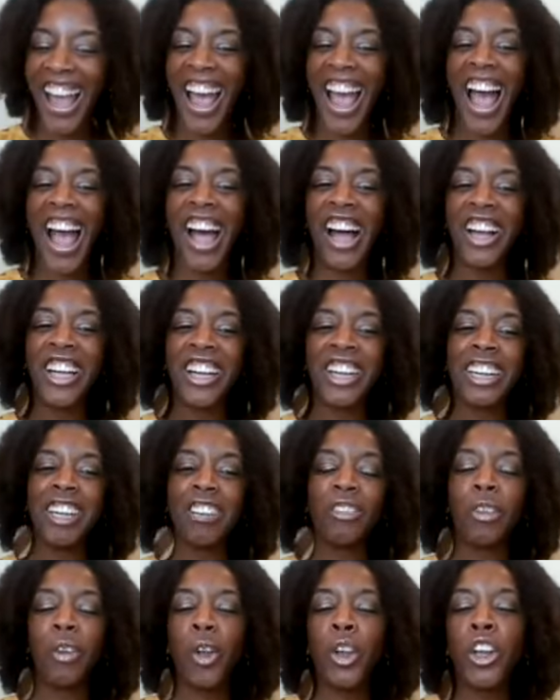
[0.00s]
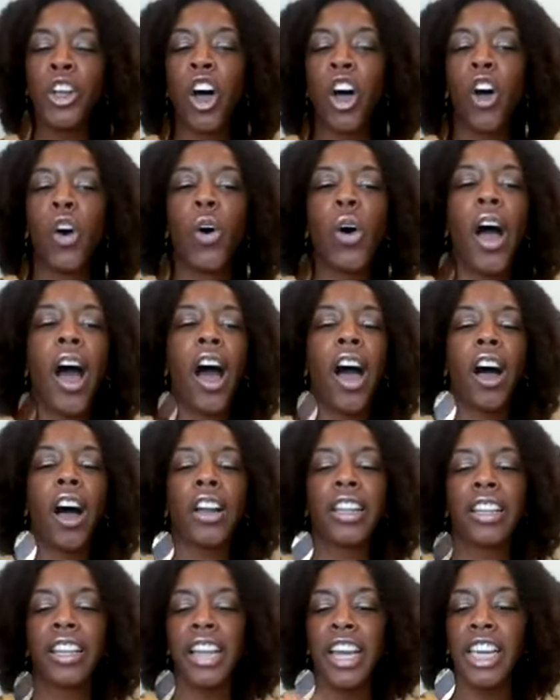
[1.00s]
Are
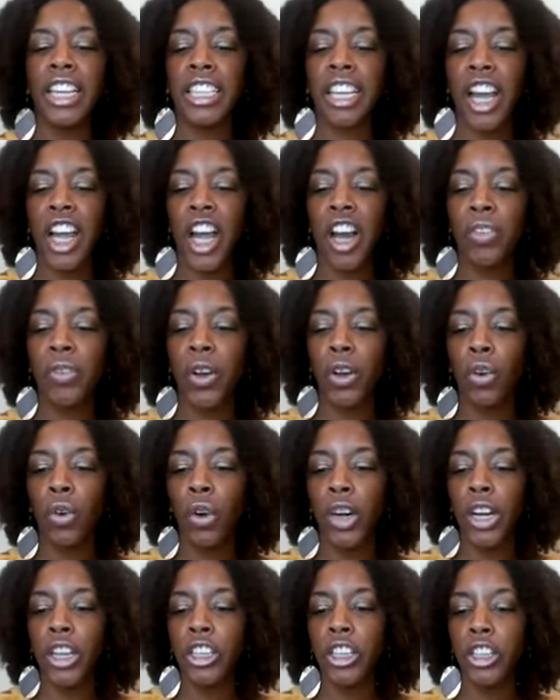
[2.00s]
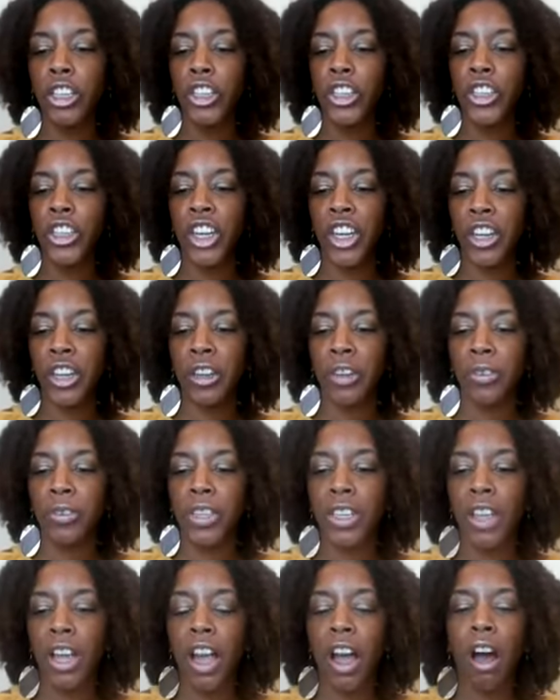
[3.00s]
things like ever going to shift?
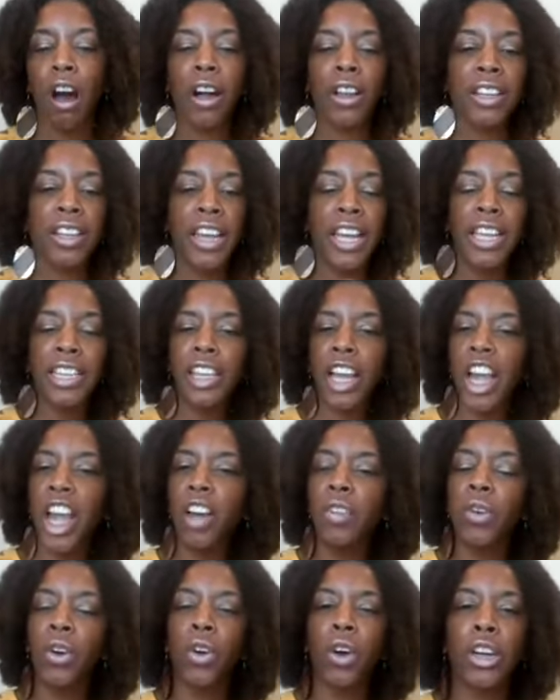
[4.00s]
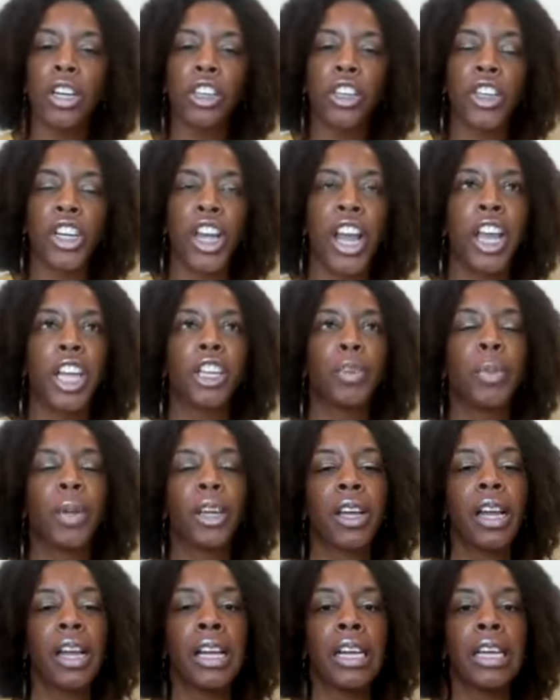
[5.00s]
Are things like ever going to change?
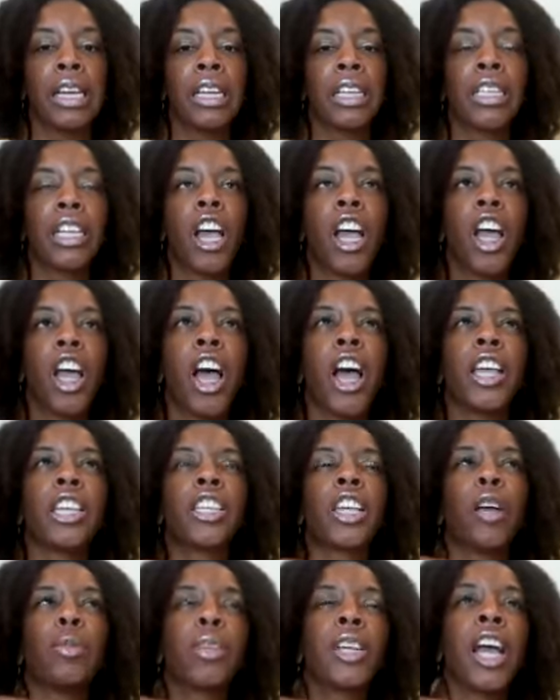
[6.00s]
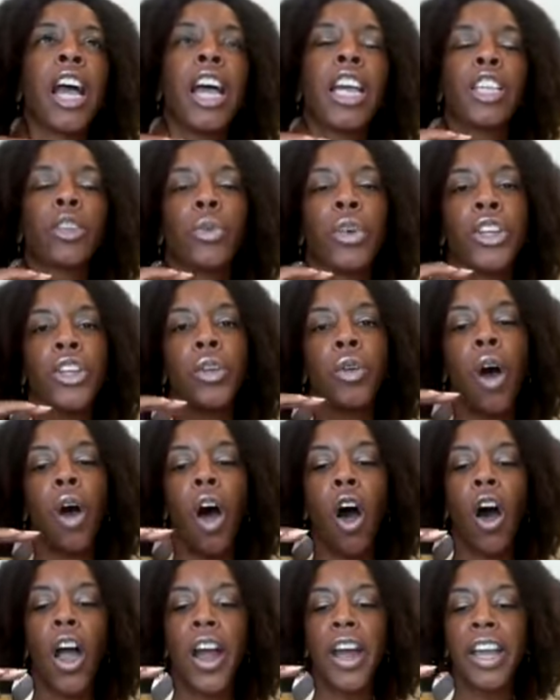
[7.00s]
Because sometimes when you
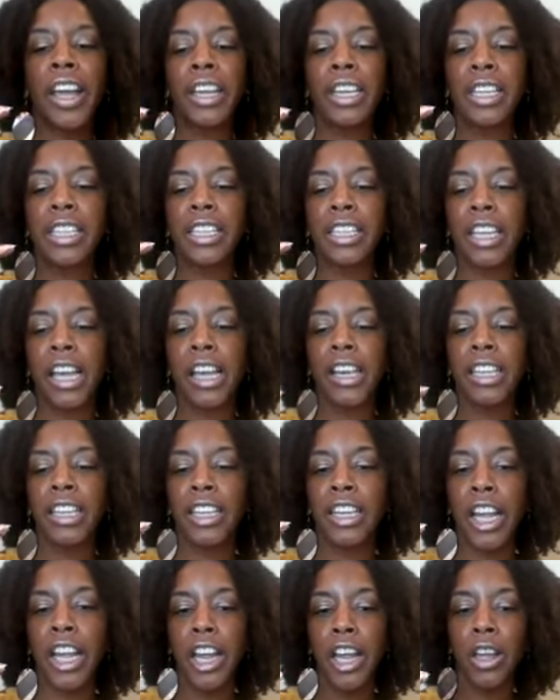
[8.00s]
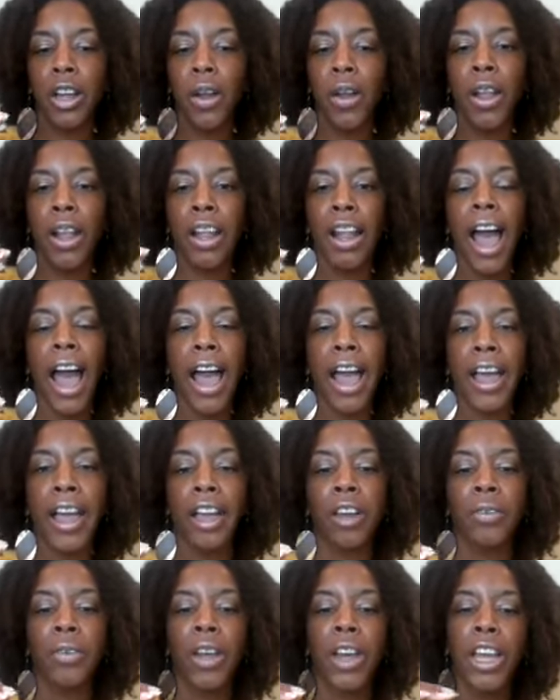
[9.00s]
are in a season in your life,
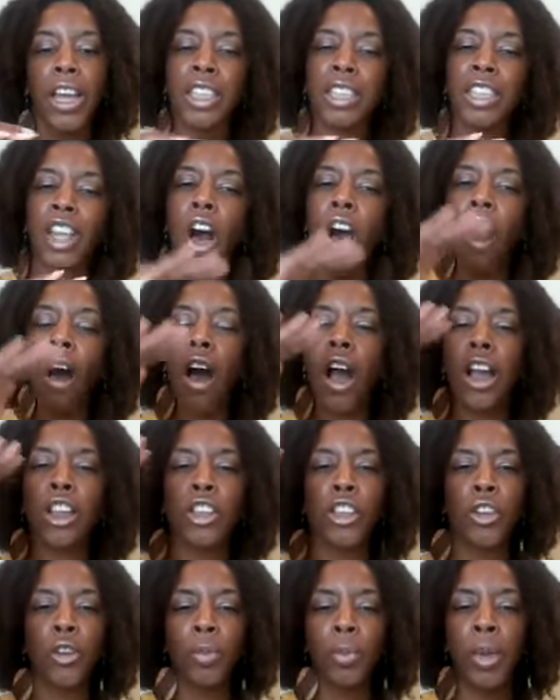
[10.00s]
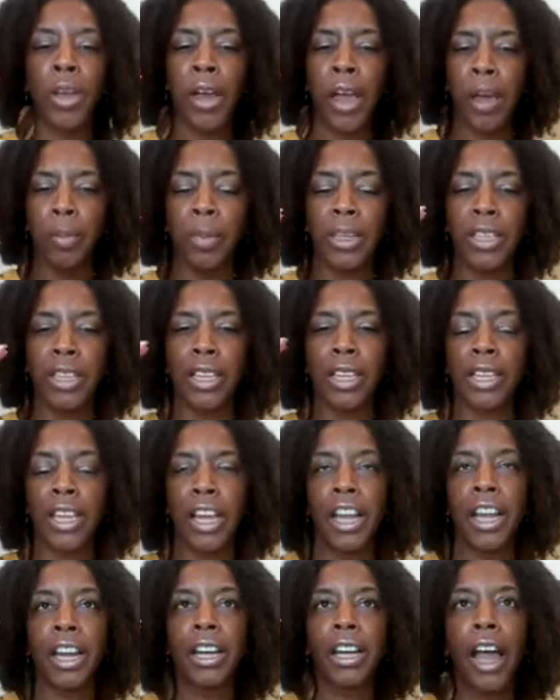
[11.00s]
it's hard to be able to
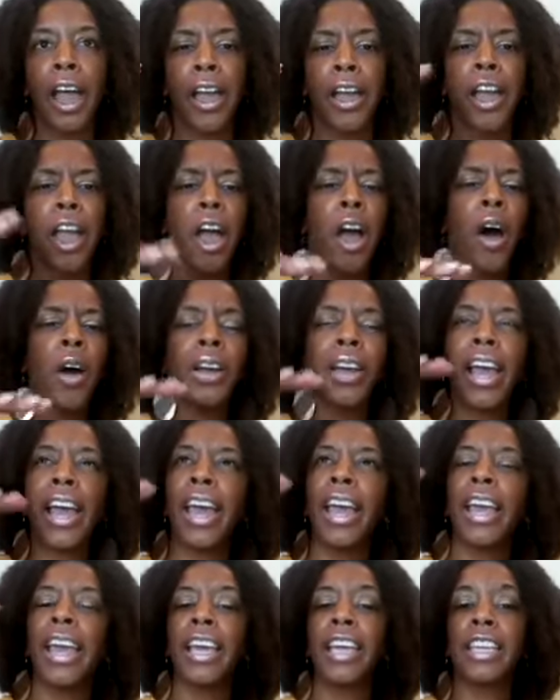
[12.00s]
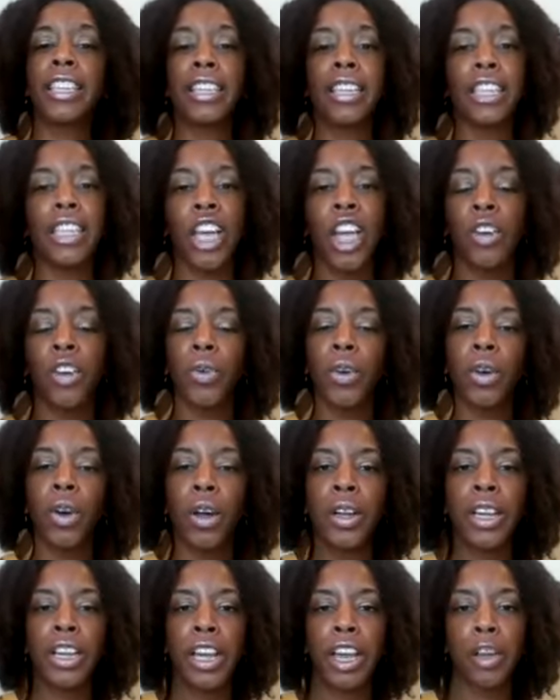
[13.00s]
think like, okay, is this ever going
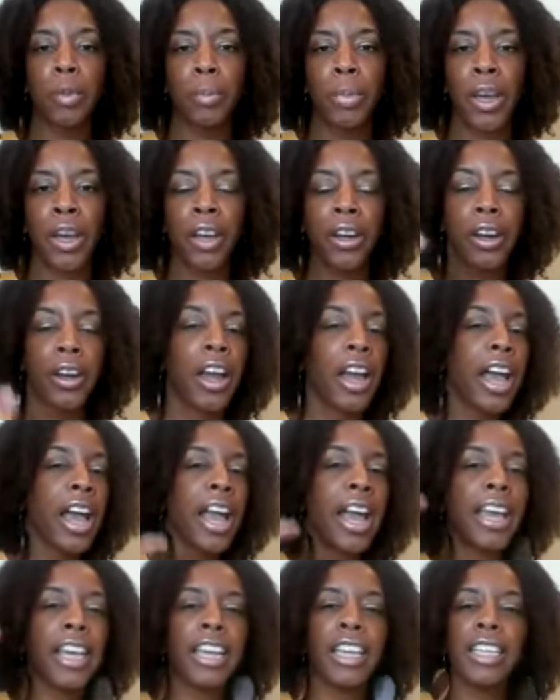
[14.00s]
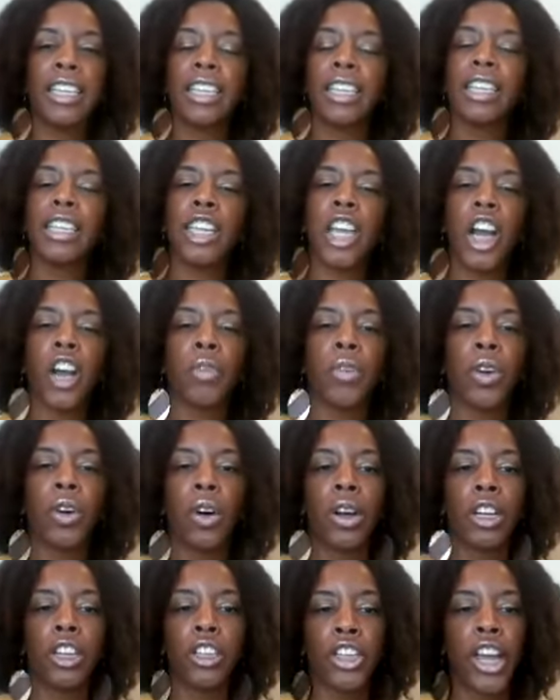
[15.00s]
to get better? Is this ever going
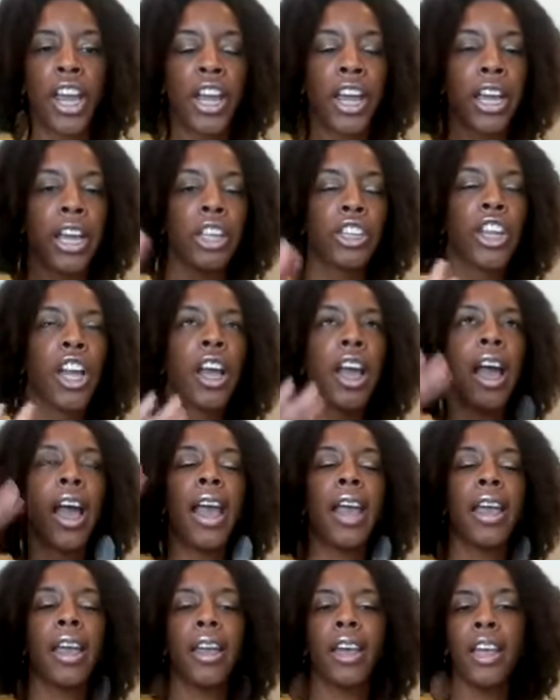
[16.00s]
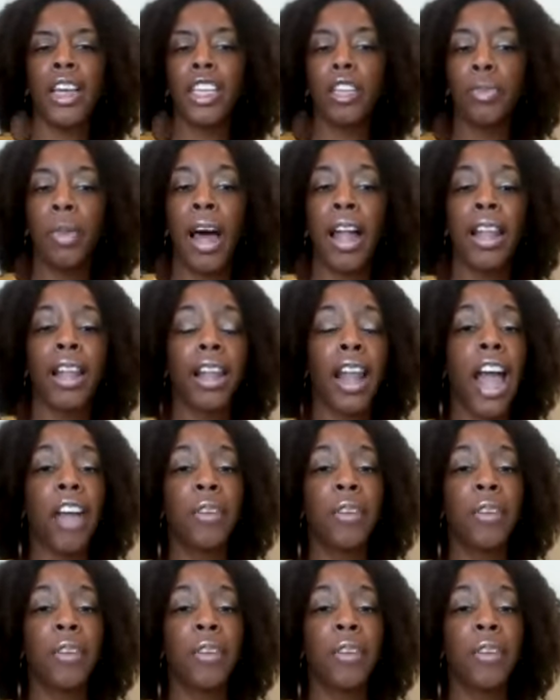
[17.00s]
to change? Is my life